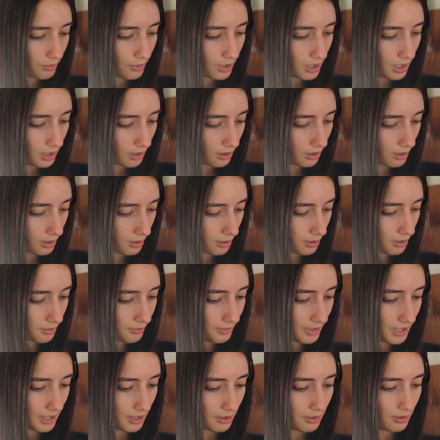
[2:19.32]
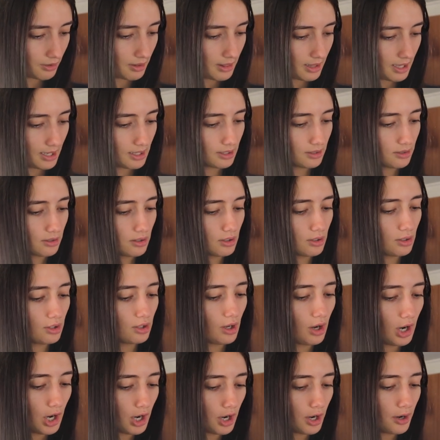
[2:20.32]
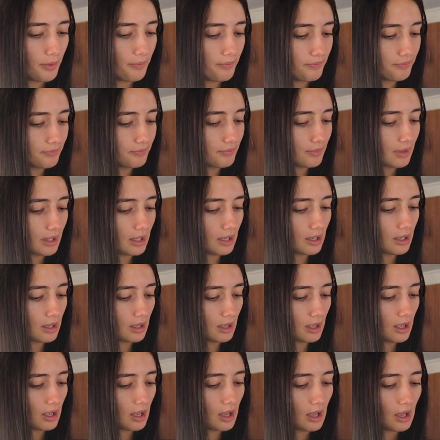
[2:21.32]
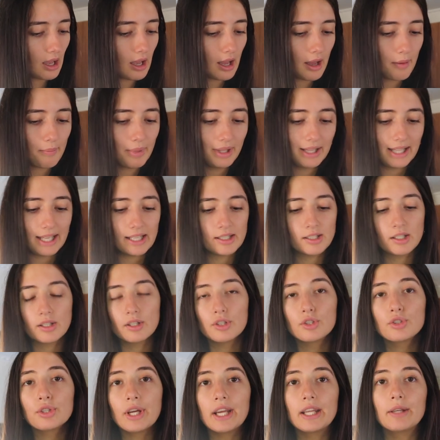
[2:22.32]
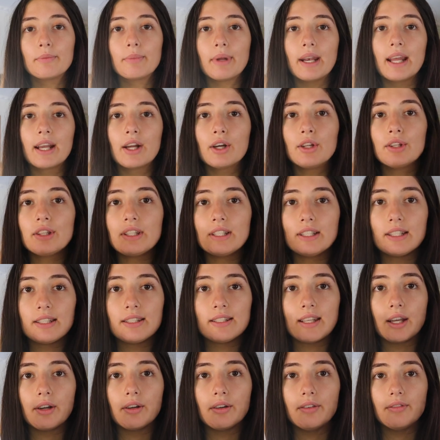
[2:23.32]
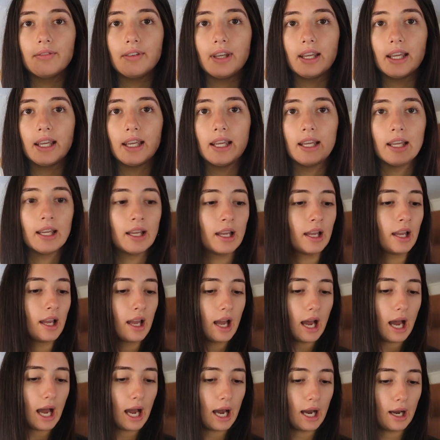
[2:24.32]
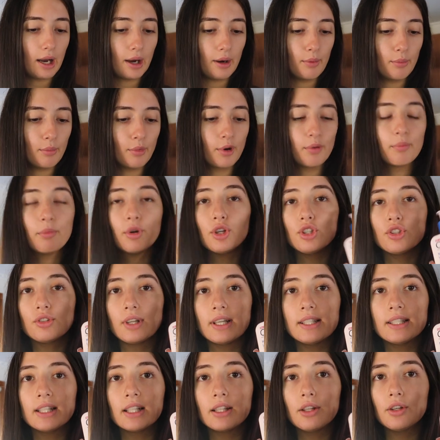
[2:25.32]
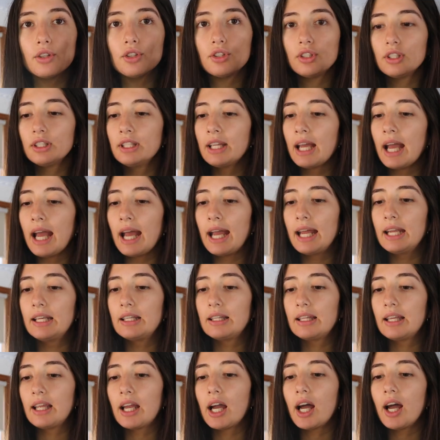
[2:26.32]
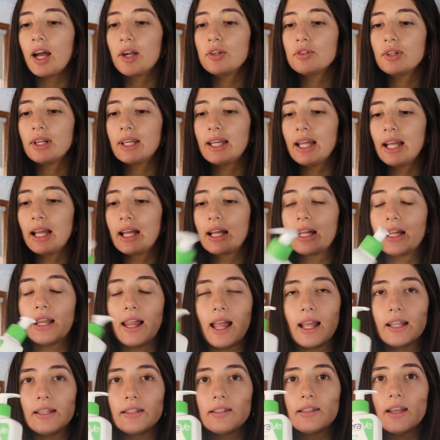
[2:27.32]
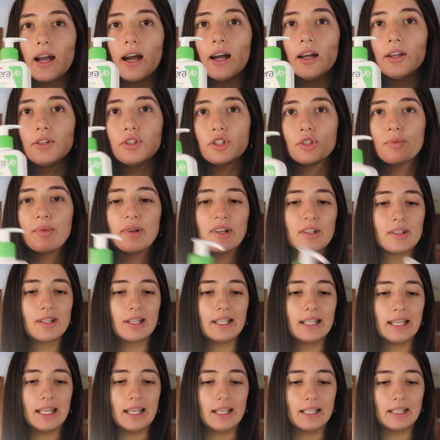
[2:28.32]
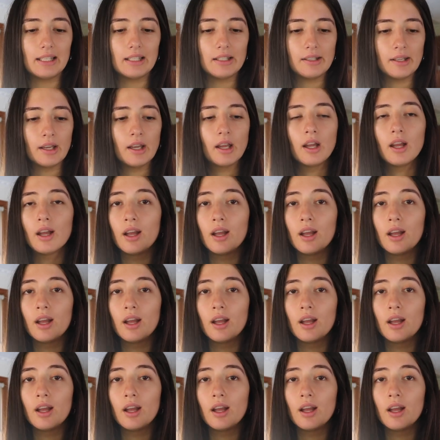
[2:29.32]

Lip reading: Where are my other things? So a bit late to the trend, but I got the CeraVe moisturizing lotion and the hydrating cleanser just because I needed.